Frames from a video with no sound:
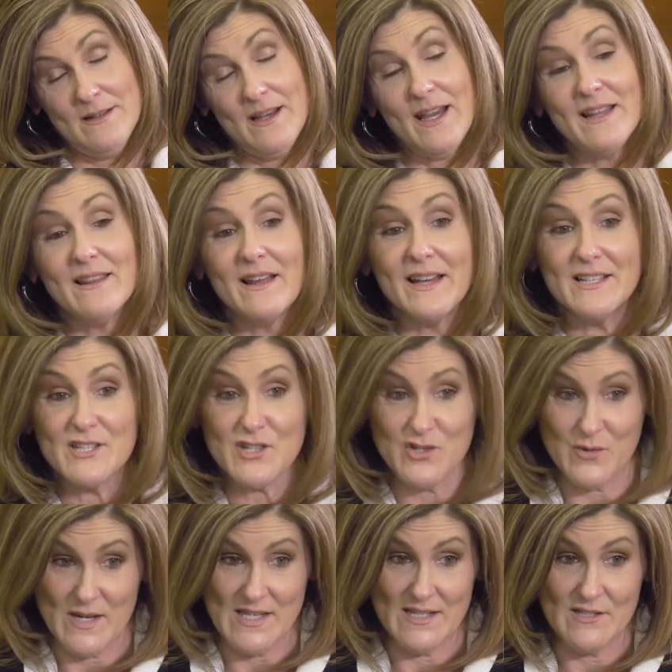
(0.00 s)
I like
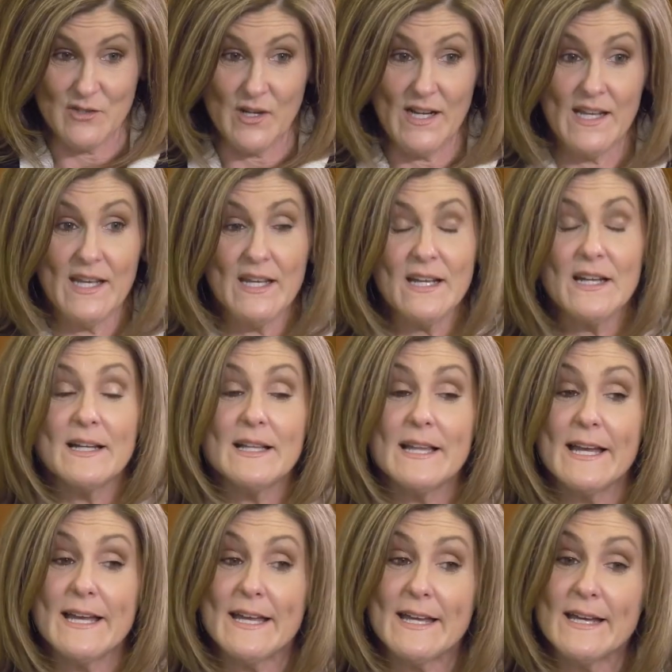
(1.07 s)
strength training, I
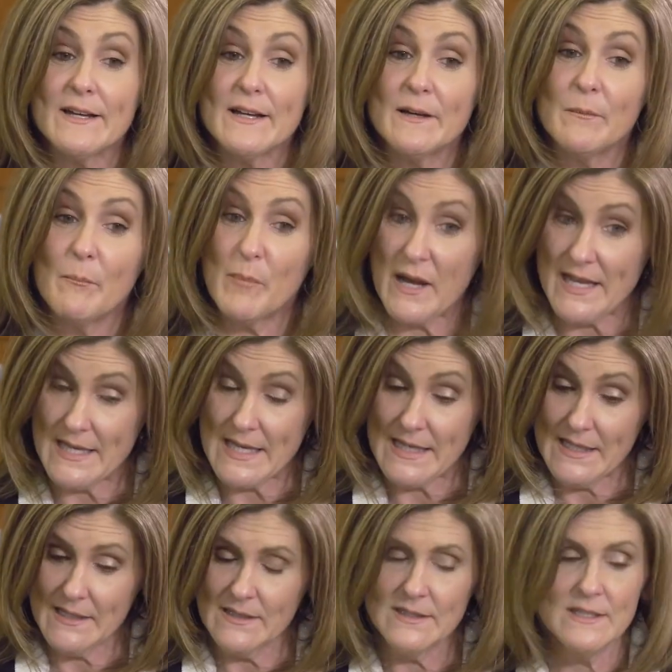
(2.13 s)
like
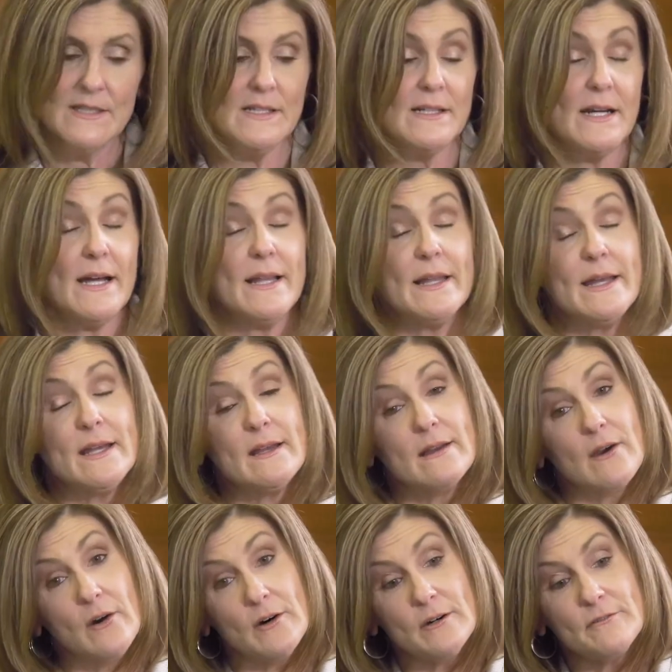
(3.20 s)
biking, I like
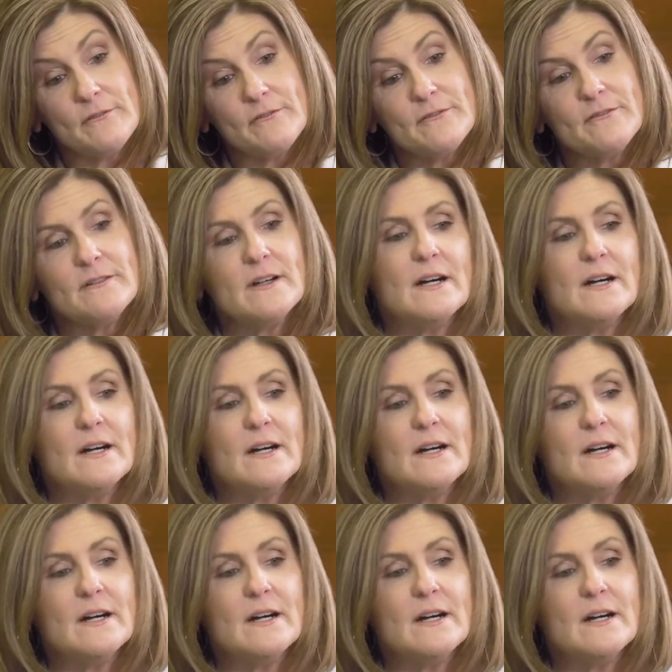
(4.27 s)
golf,